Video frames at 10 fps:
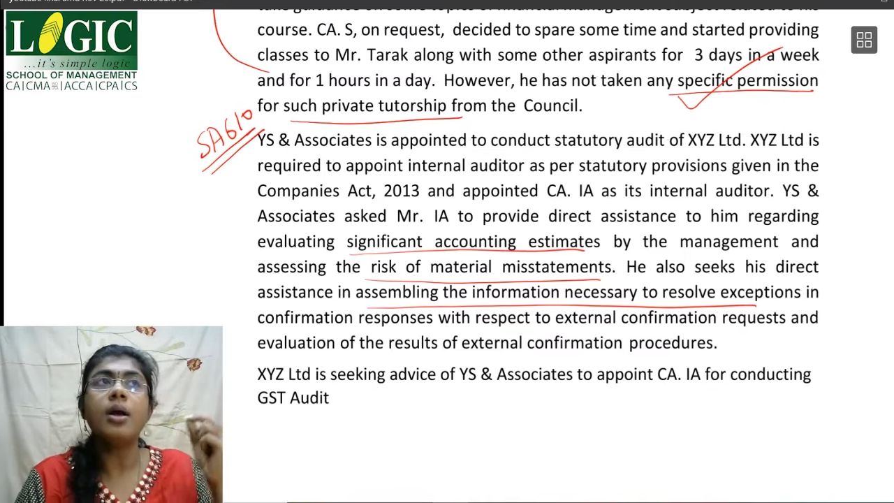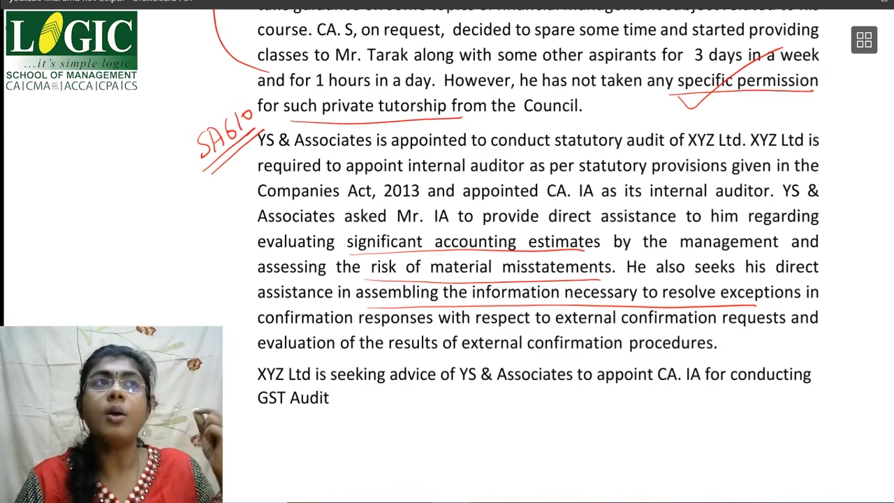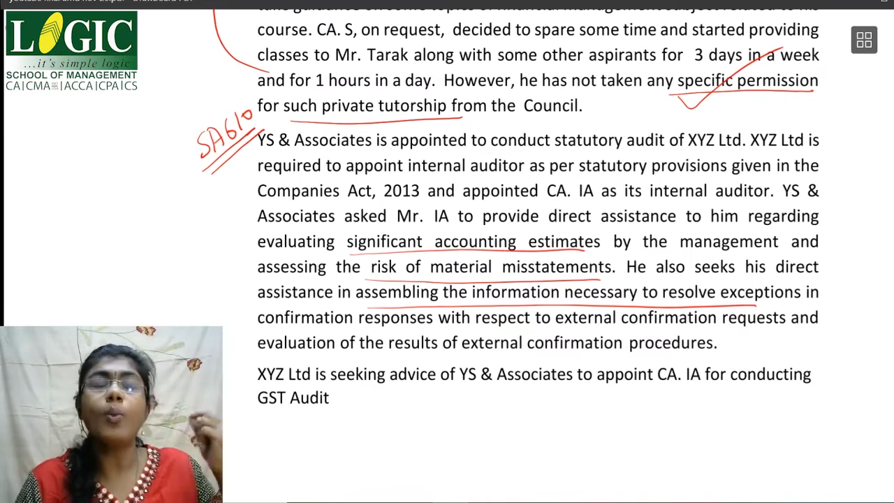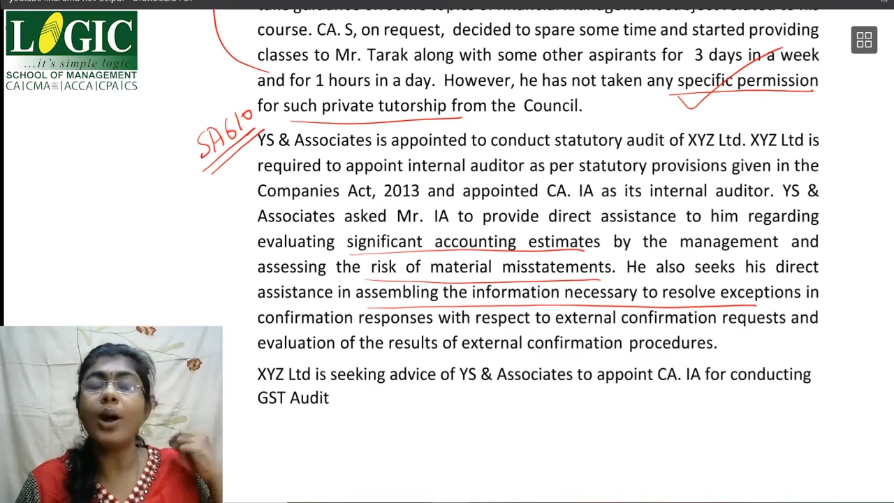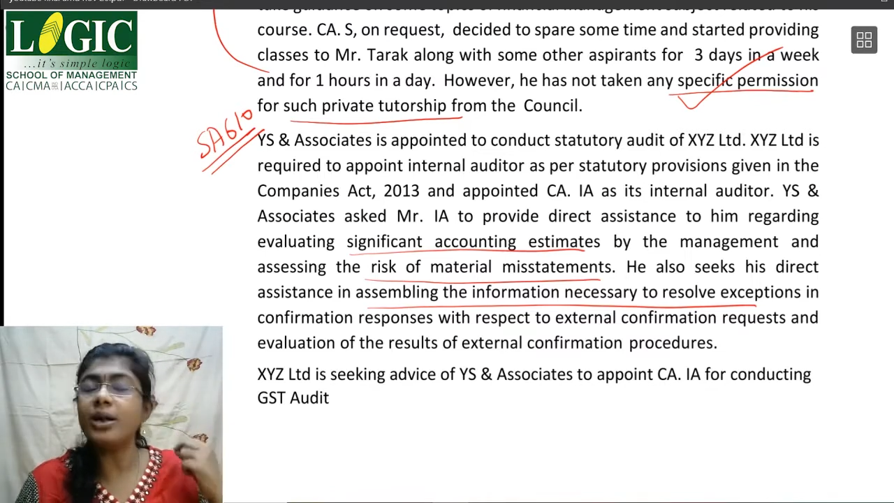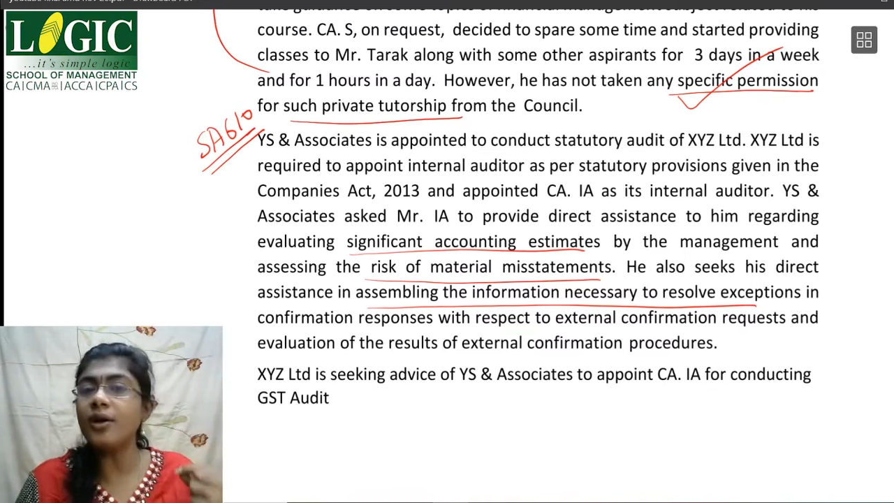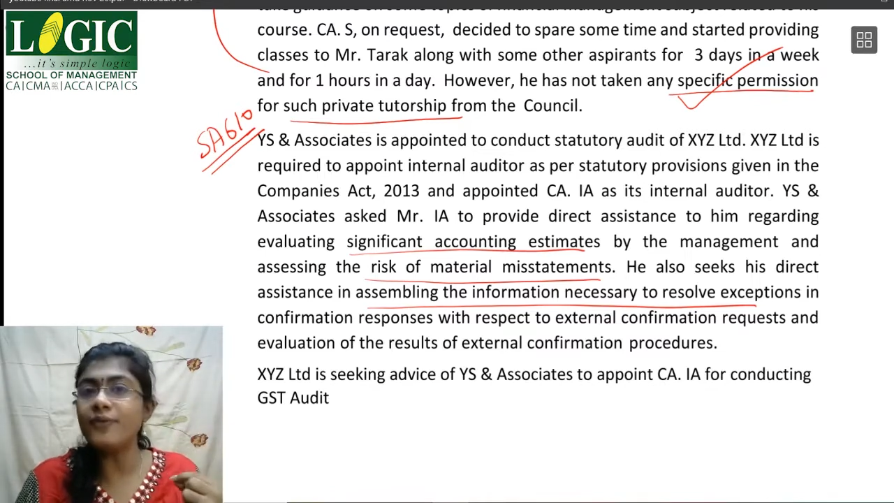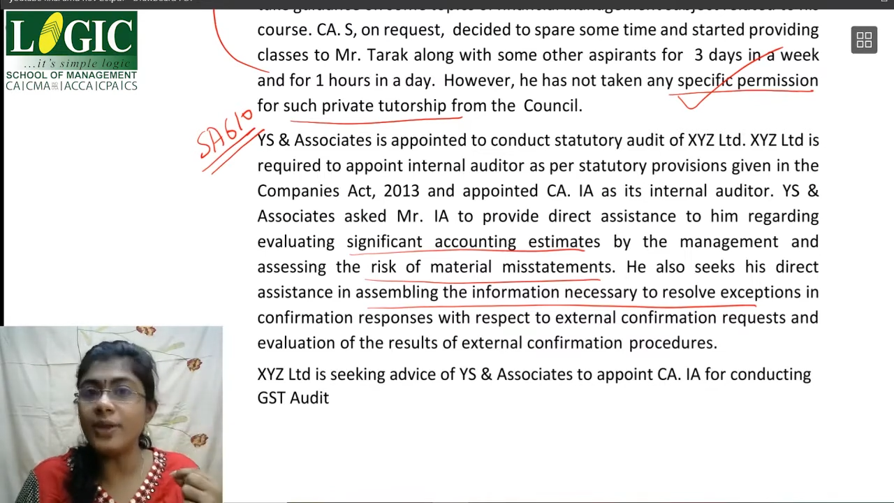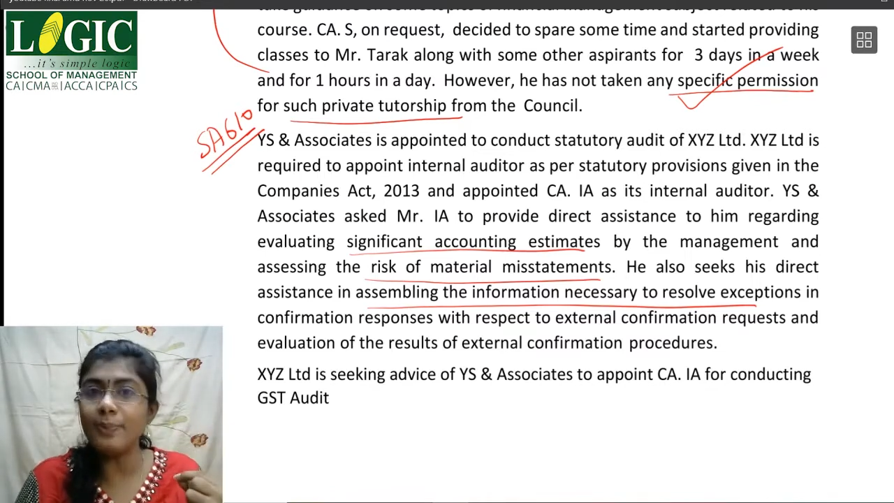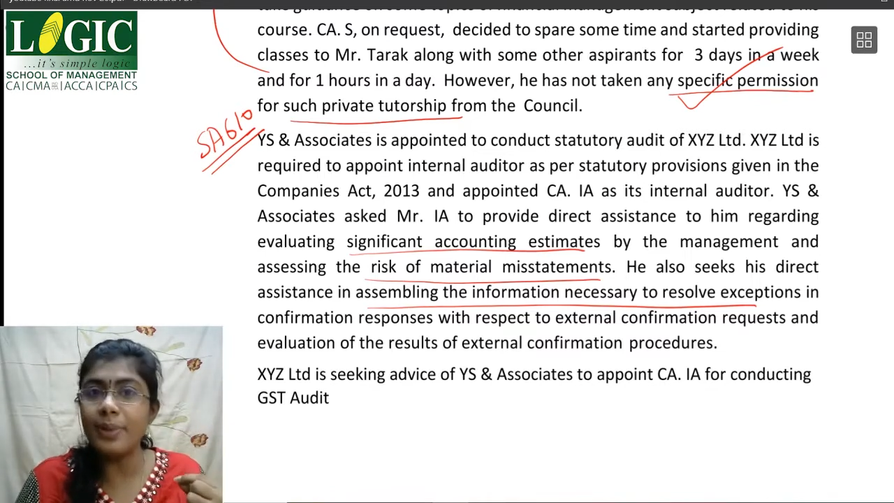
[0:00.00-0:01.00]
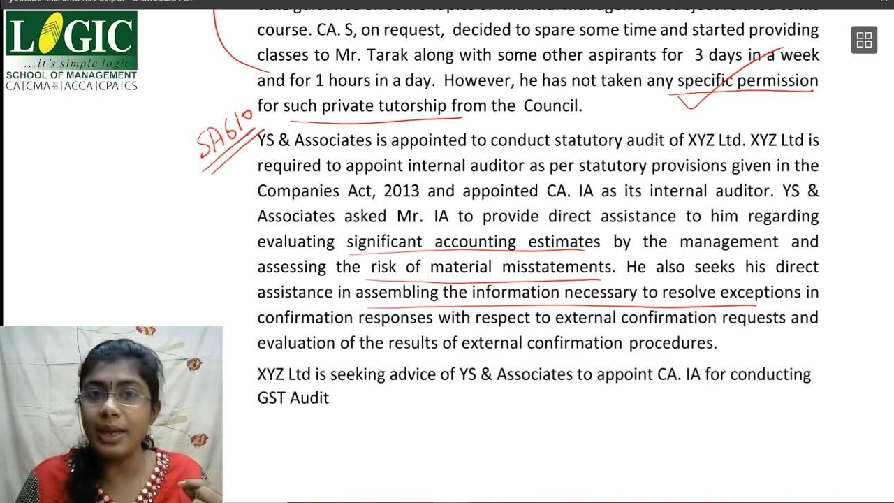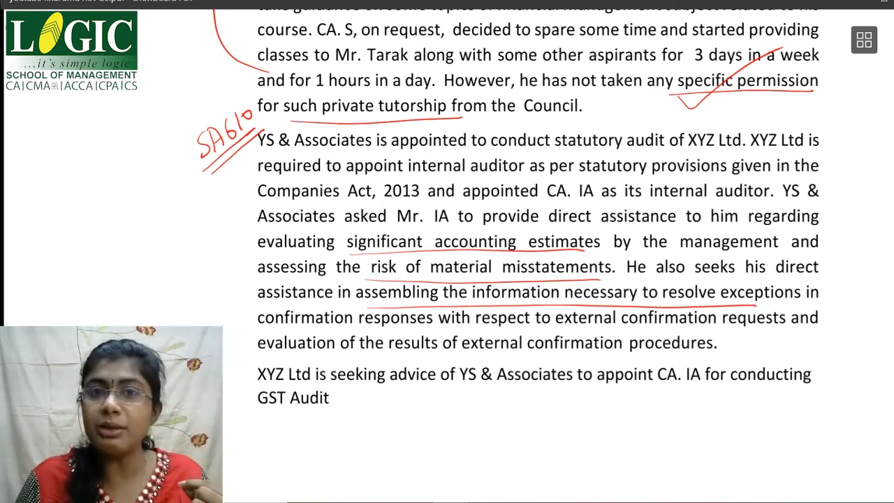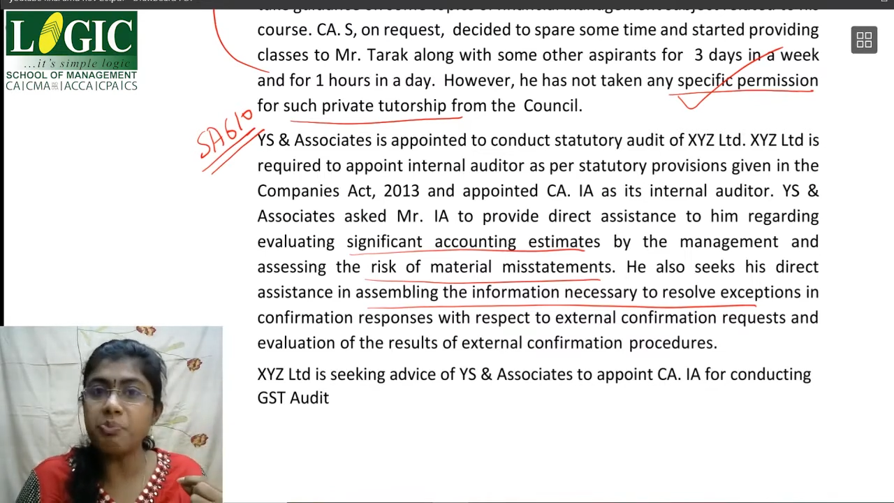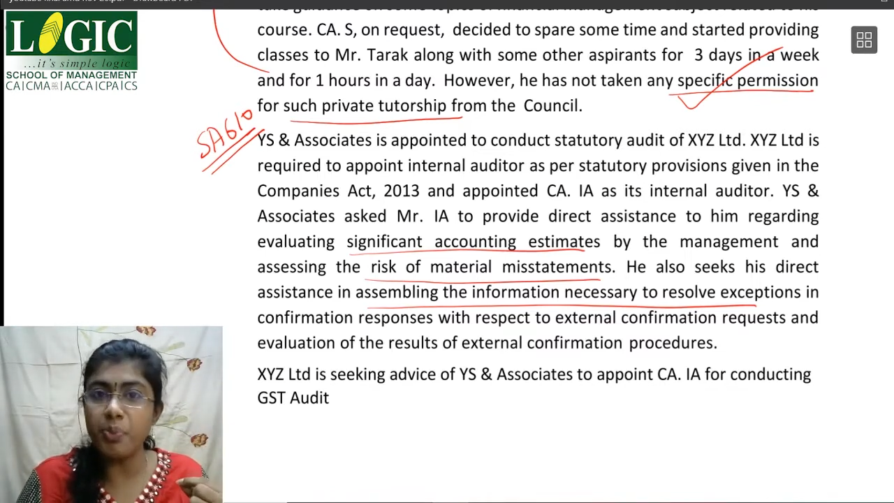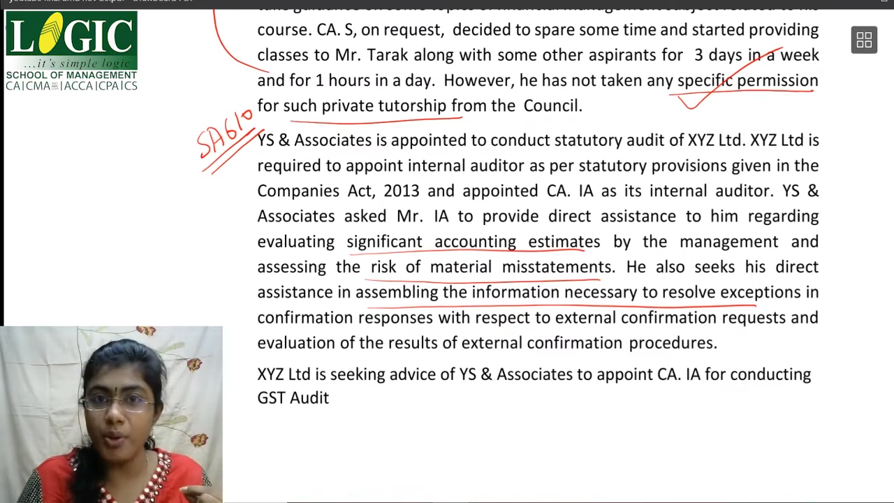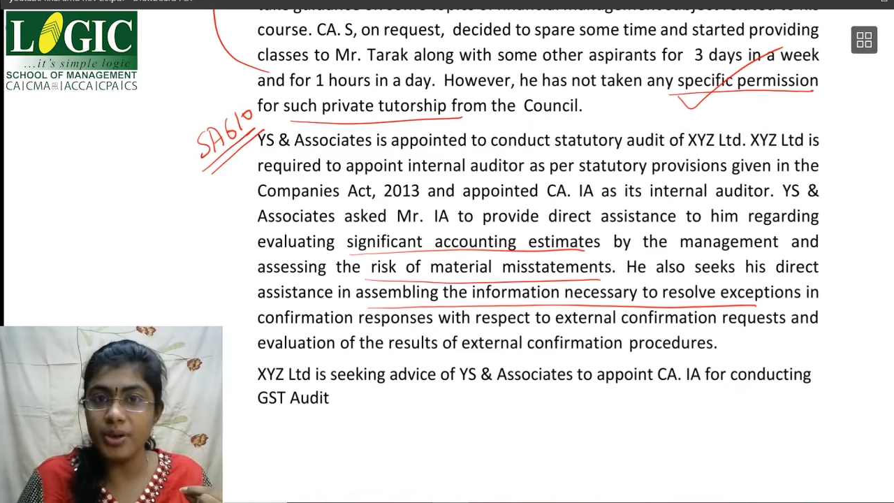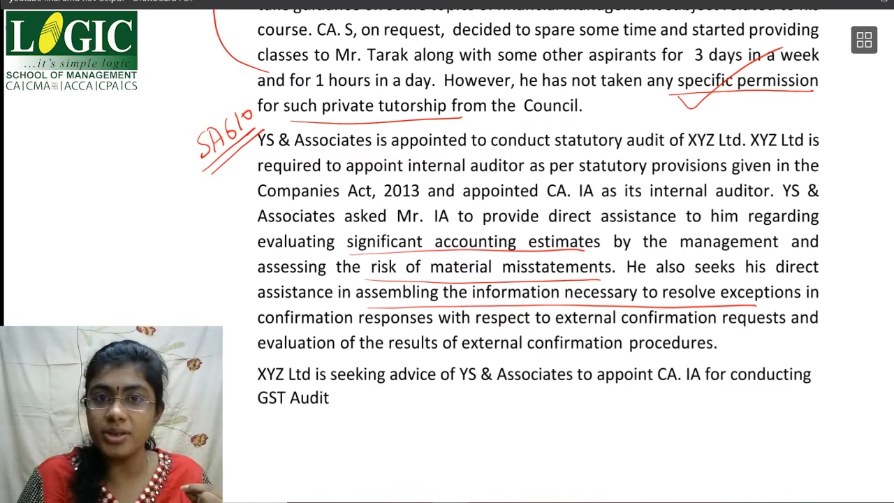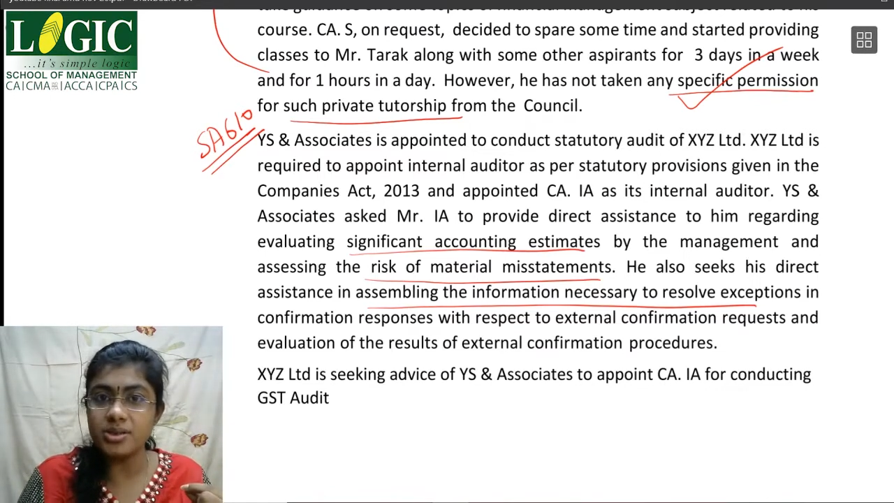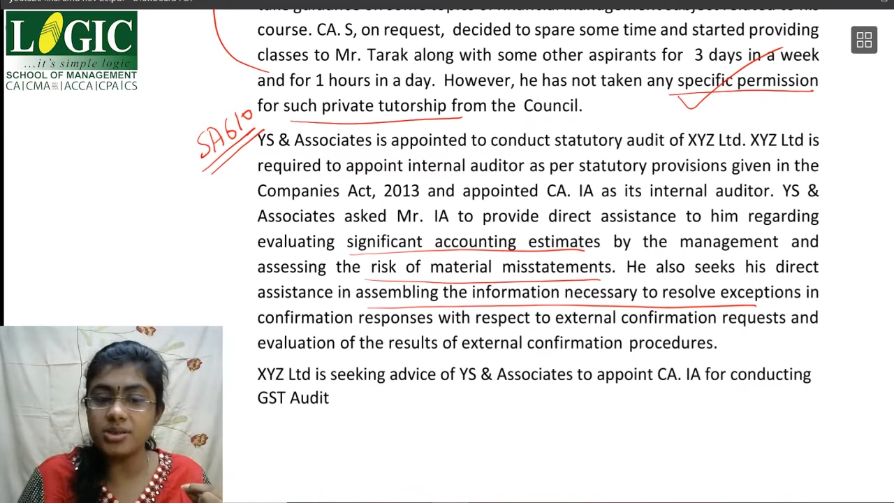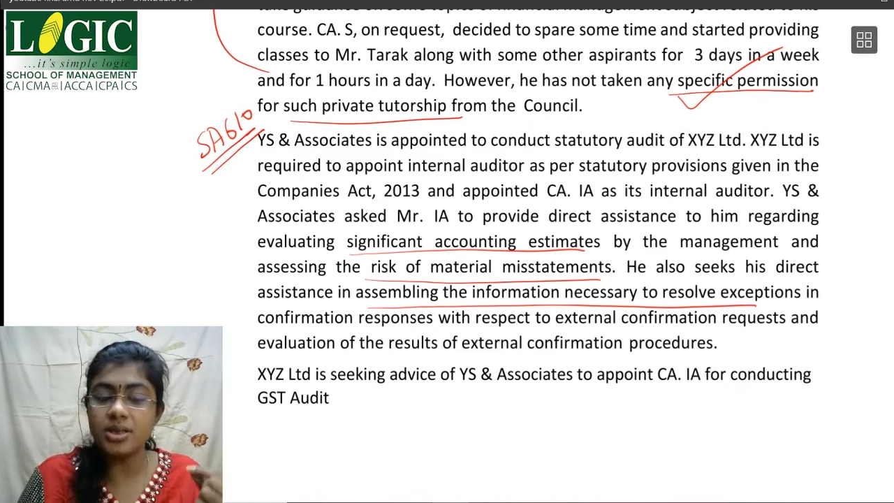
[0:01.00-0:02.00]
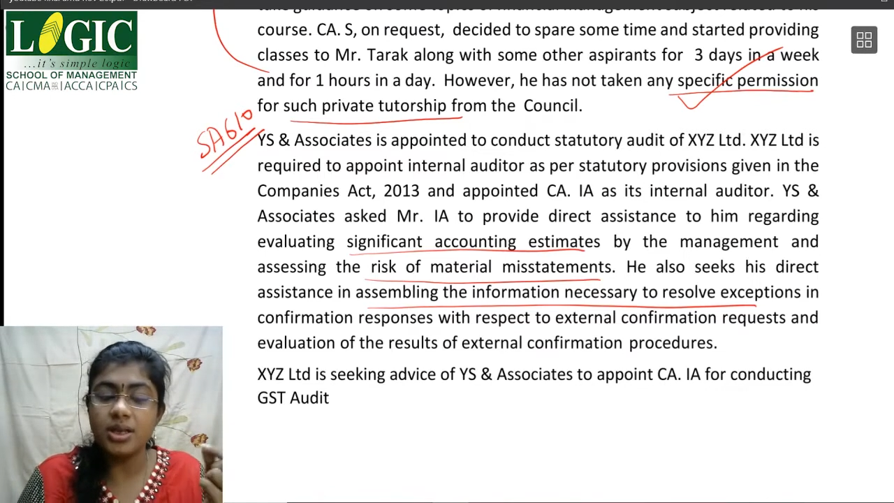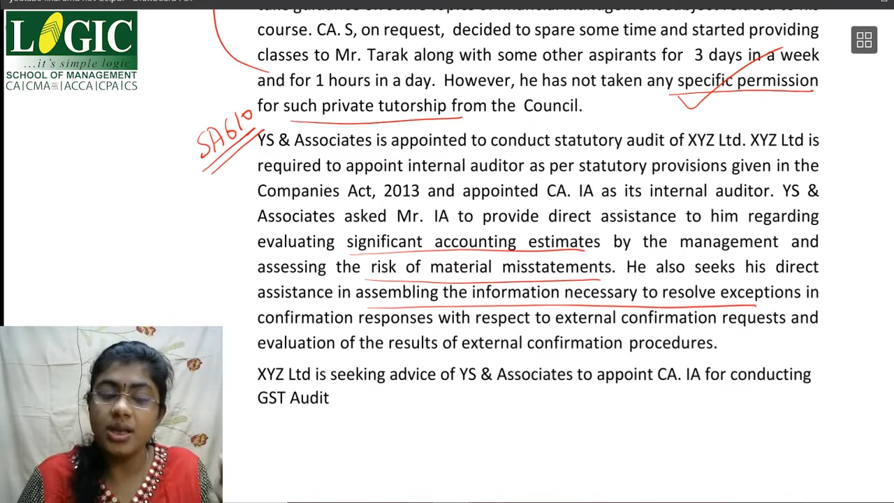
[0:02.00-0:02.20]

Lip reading: One of the main point